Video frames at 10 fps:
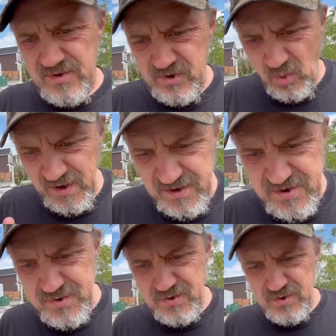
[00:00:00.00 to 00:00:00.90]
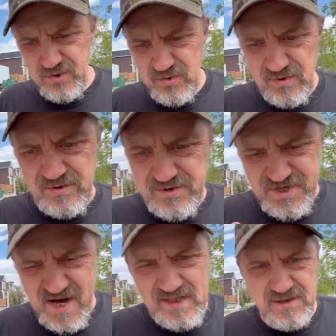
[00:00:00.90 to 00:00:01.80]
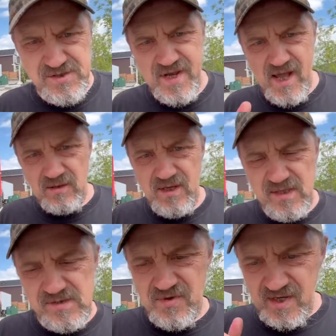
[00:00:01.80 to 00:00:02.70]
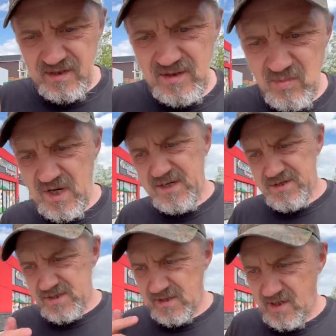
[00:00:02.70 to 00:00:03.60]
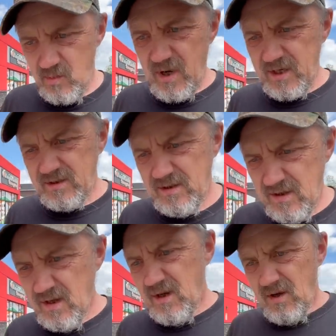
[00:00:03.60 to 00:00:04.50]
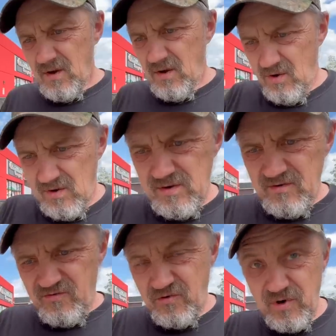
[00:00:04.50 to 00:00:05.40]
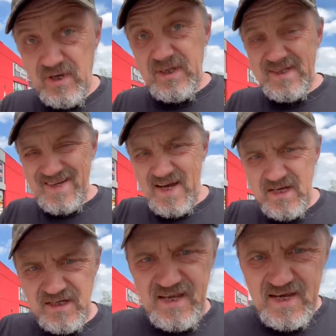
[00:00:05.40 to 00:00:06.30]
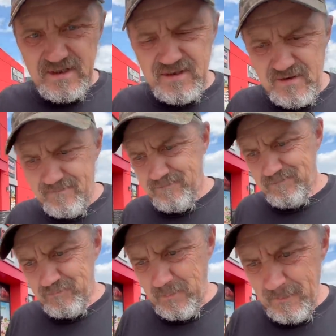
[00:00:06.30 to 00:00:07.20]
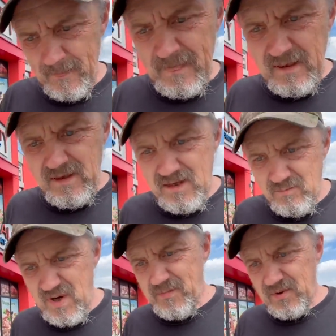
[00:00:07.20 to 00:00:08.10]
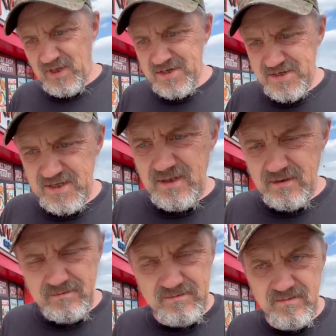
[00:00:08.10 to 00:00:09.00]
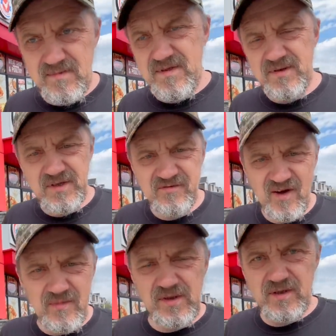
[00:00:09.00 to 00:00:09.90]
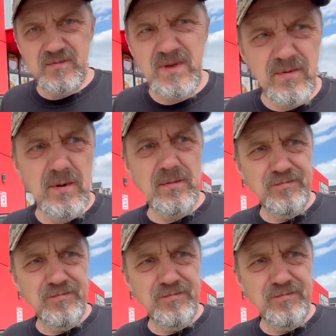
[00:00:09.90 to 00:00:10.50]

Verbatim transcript: 22 Challenger Hellcats, regular body, just like mine. For entire Canada, population 35 million people.